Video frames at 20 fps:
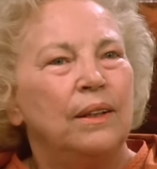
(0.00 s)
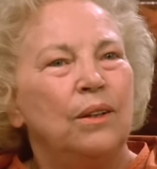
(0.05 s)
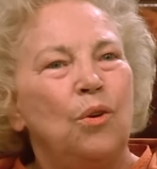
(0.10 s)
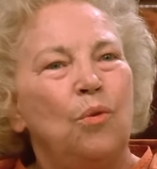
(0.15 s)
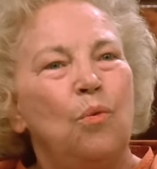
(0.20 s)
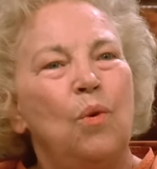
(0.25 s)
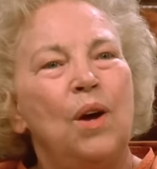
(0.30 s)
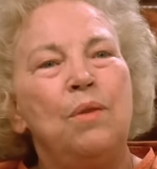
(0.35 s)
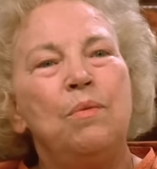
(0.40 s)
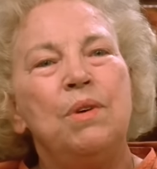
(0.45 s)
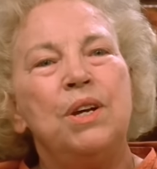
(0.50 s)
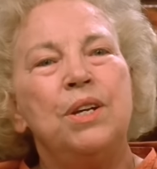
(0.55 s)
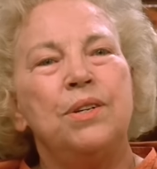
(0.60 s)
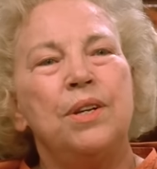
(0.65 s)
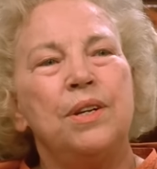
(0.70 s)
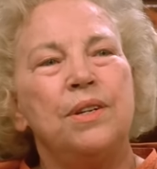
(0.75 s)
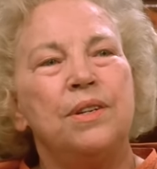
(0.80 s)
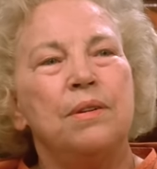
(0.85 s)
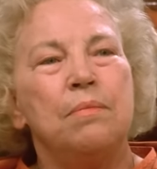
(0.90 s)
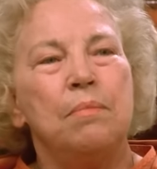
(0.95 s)
So when we
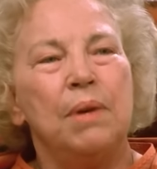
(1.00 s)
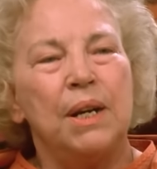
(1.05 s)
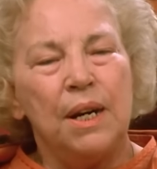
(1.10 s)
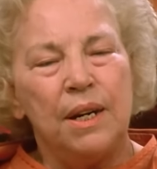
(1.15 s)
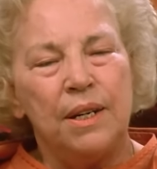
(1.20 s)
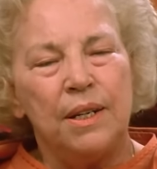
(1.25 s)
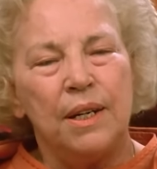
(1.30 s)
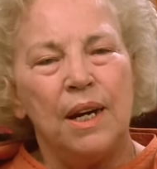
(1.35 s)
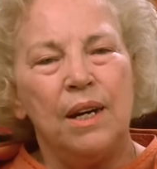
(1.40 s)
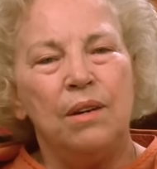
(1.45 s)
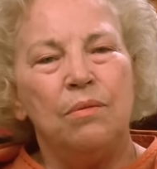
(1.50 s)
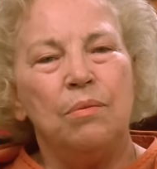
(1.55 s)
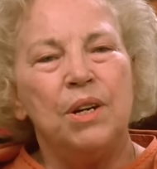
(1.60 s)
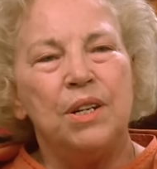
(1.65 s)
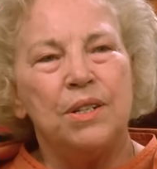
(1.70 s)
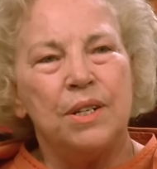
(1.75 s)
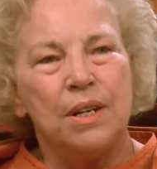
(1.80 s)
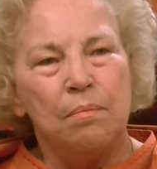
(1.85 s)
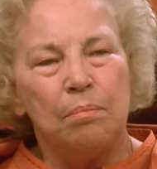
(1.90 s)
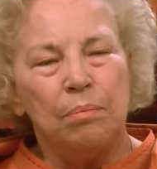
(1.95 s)
sit to meditate, we
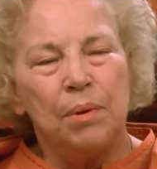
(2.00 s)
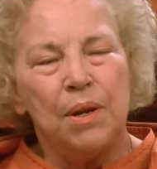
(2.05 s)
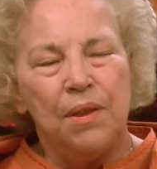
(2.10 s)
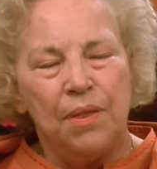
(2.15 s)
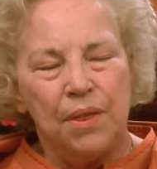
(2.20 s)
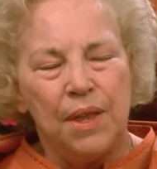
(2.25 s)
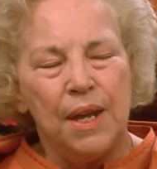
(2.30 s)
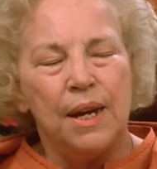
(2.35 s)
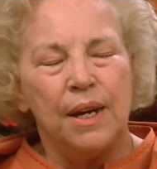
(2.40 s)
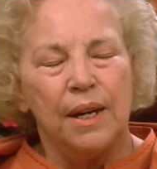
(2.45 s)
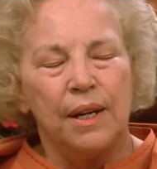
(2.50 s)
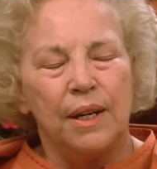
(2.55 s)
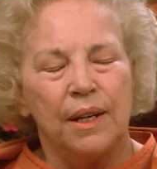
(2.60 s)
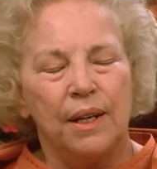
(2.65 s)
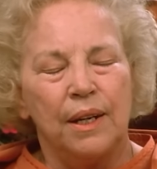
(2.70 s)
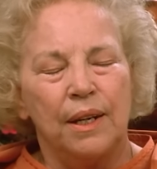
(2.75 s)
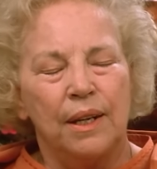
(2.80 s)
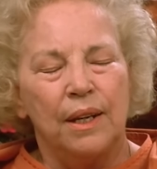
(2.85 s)
simply think,